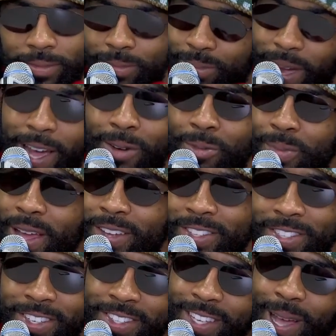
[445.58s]
bottom of the mountain
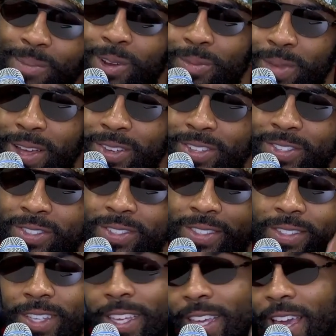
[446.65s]
to the top of the mountain.
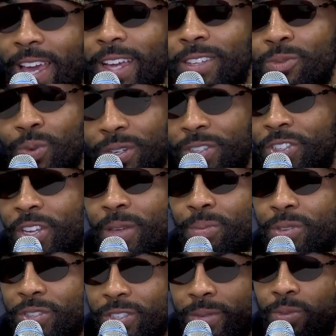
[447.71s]
He has winning
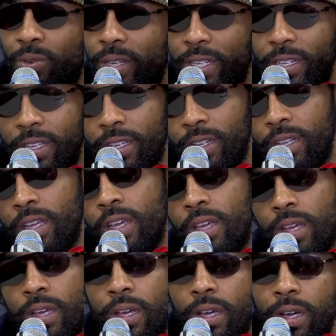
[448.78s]
championship the way he did.
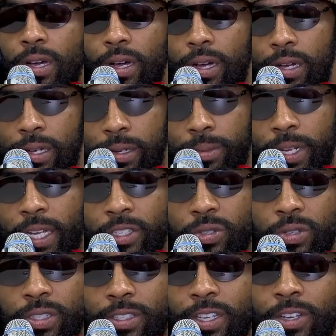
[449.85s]
Um, and as you
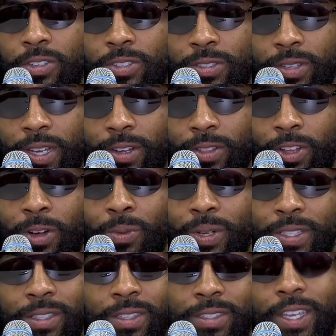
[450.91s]
can tell, just how
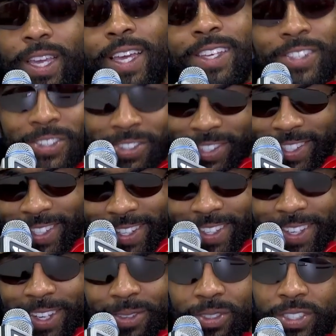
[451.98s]
long-winded this answer is at
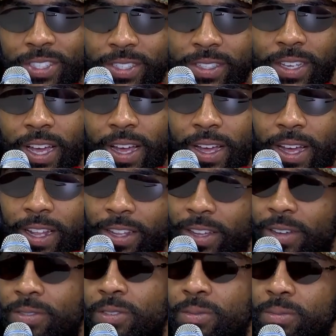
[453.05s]
times. It's just I, I
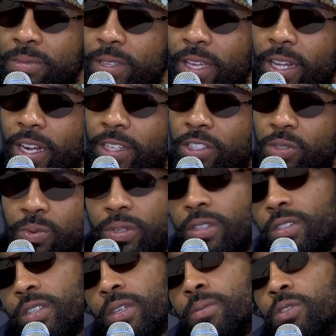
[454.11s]
love him, and I just want to
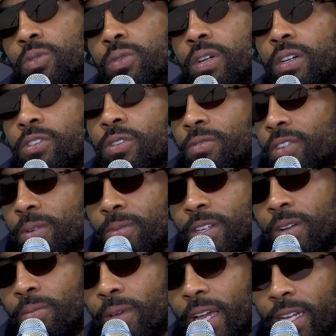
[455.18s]
see him do well. So for him to
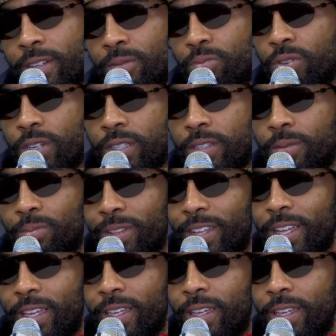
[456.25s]
come back into Brooklyn and play